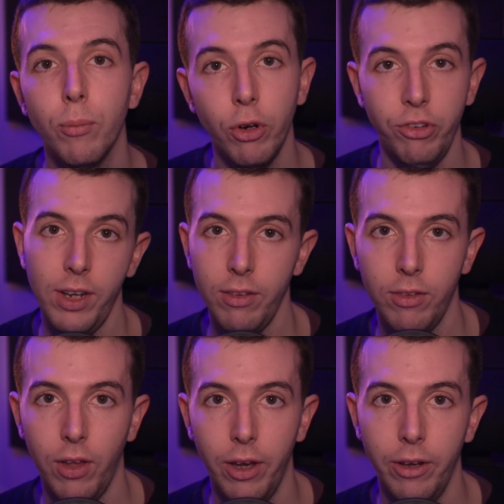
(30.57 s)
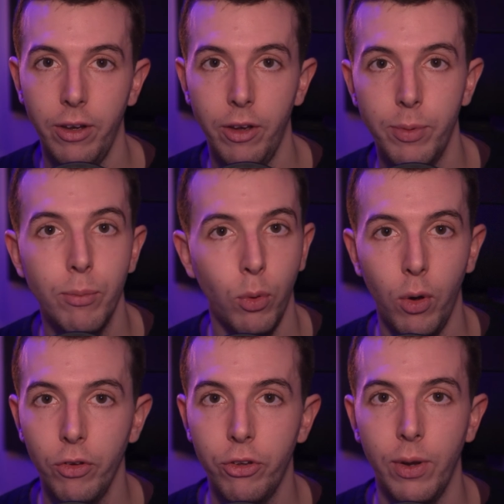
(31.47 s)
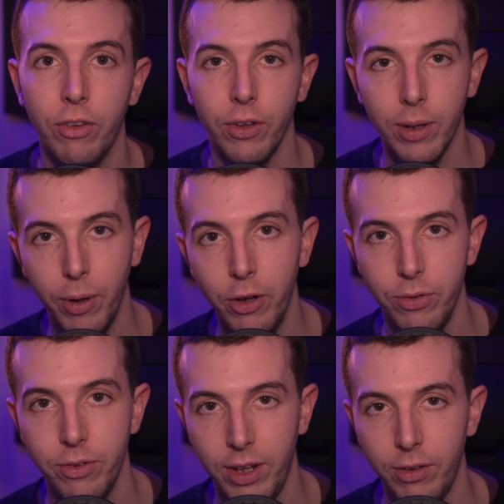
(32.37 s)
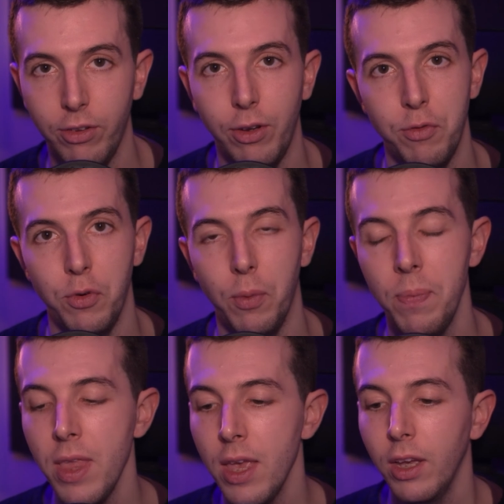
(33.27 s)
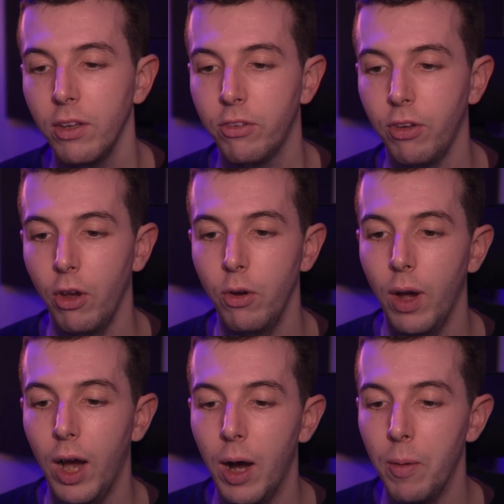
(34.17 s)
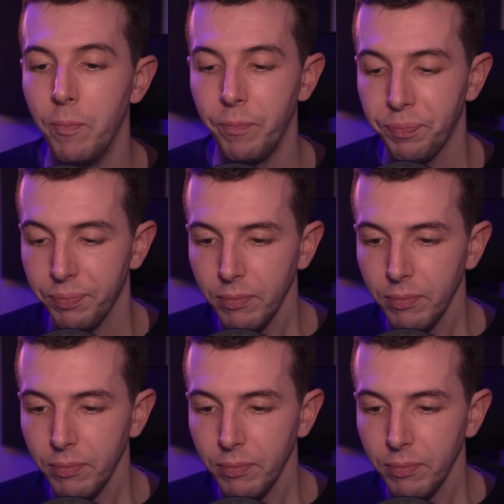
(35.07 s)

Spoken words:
project that I've been brought onto as the composer and sound designer for. So